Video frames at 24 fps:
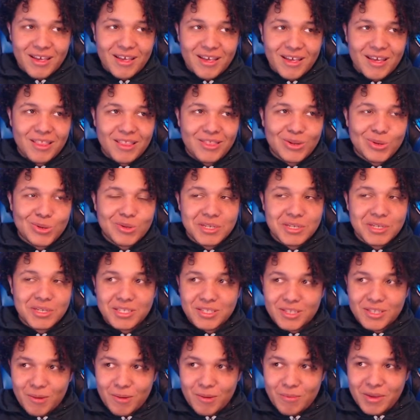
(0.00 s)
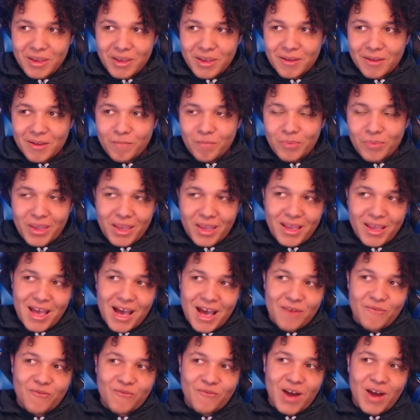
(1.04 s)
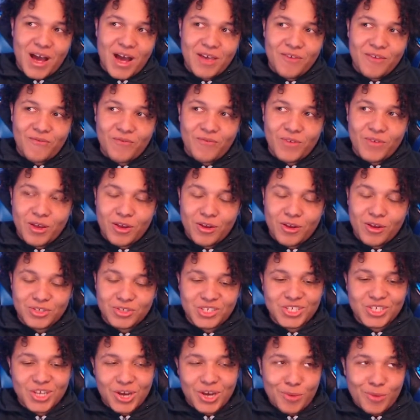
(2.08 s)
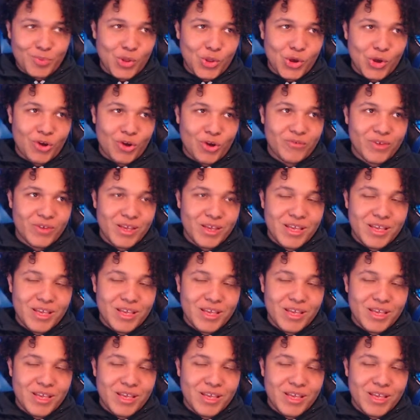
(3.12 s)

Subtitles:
and through the stomach and got 5 fingers chopped off,